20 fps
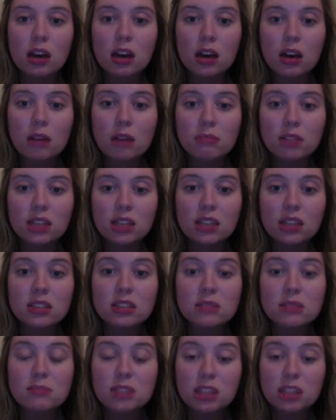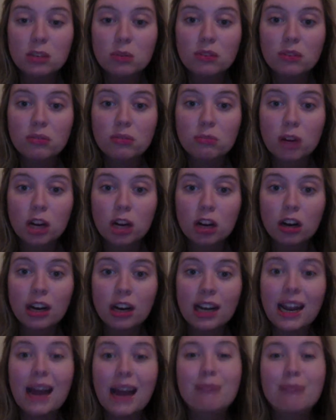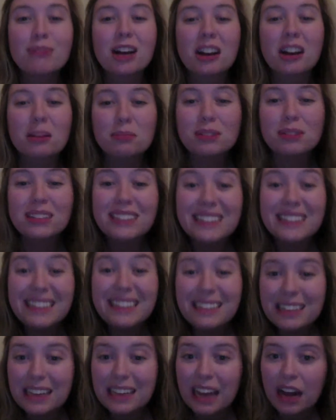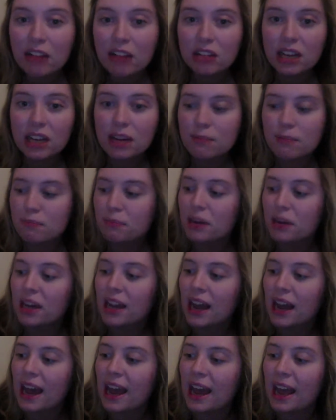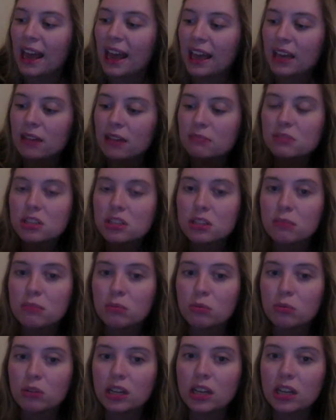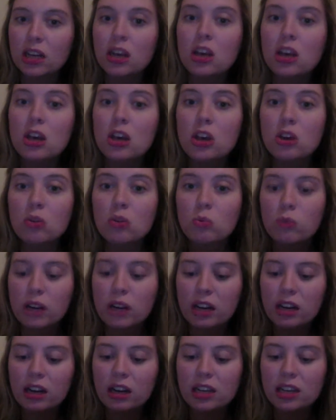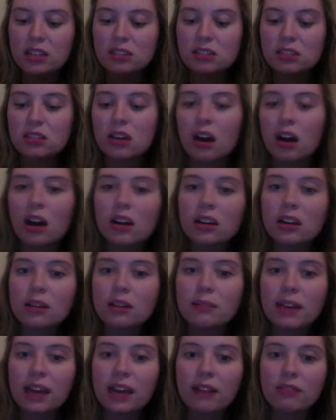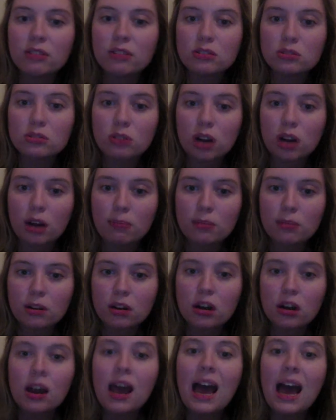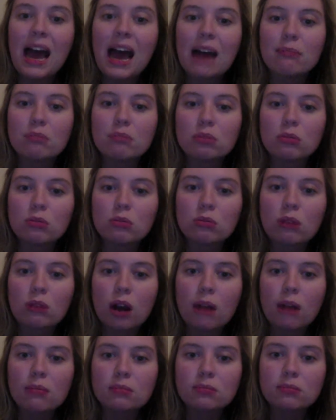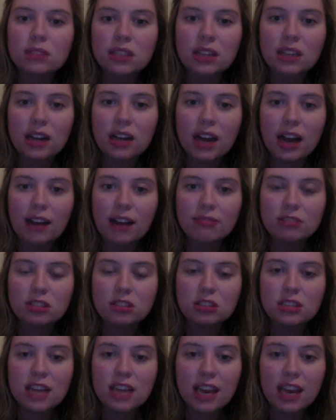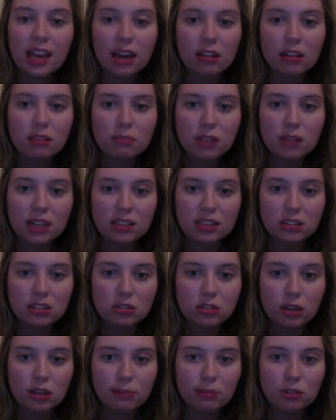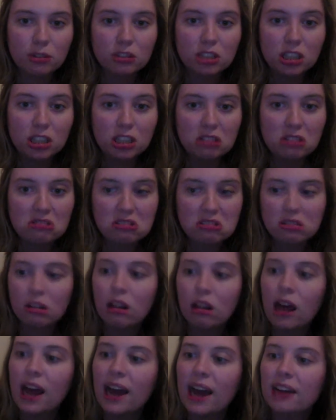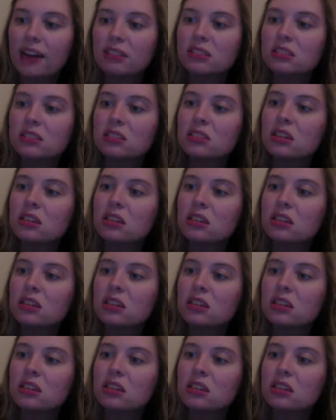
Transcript: get some cedarwood from her, and I'm not completely out yet, but I am to the point where it is not coming out of the dropper. I'm probably going to have to take out the plastic dropper to use the last